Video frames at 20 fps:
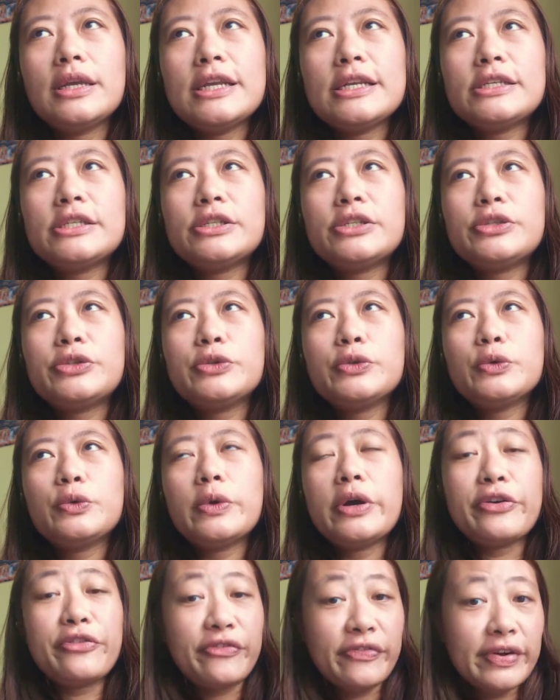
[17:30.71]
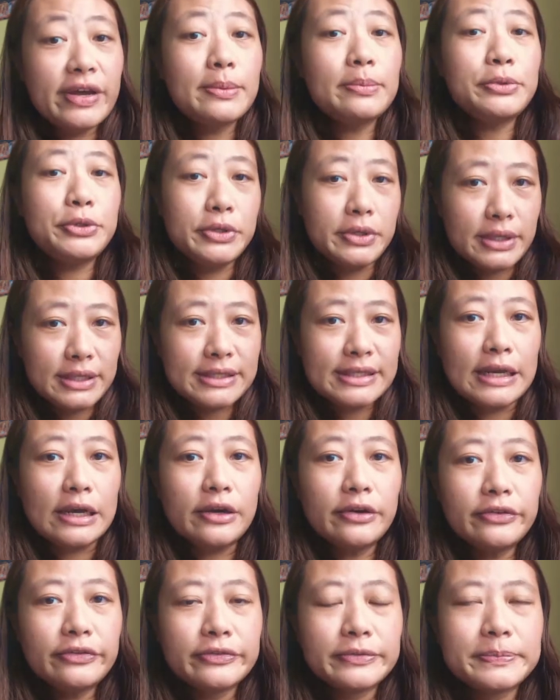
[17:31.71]
is to affirm to
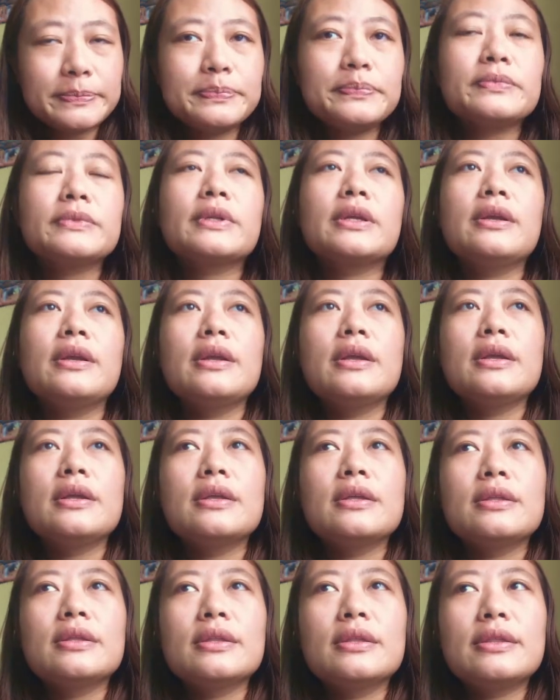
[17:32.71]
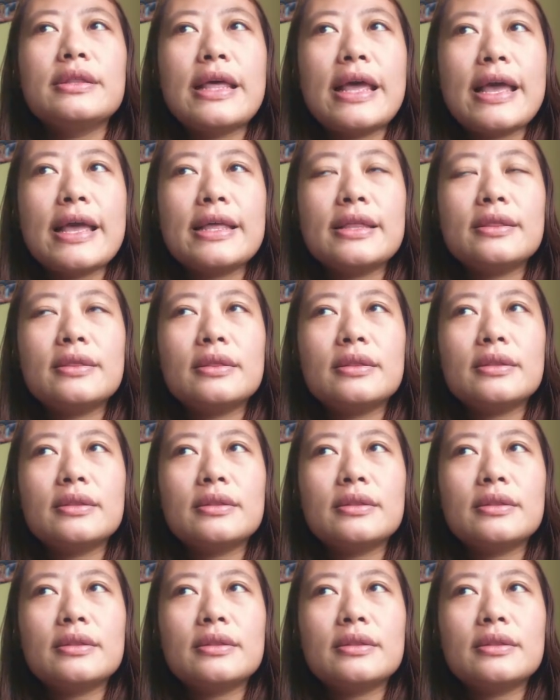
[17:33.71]
yourself that